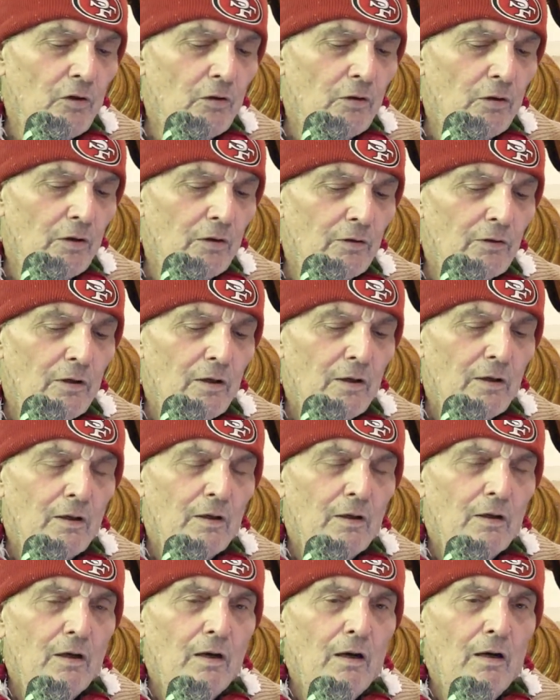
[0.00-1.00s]
are
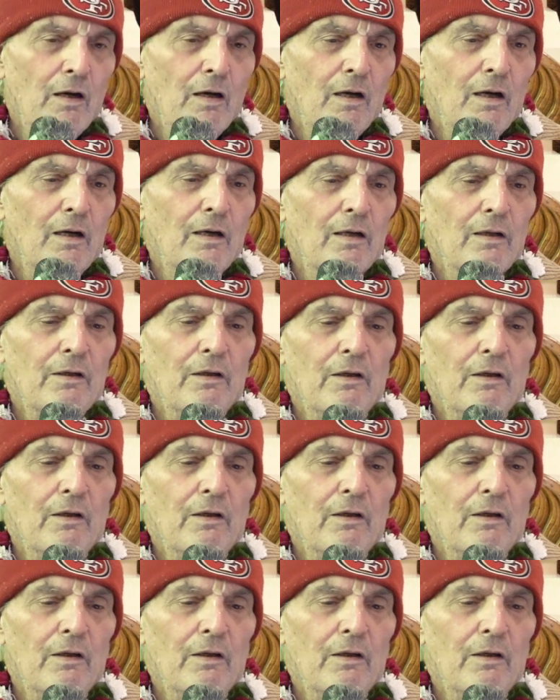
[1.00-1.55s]
uh,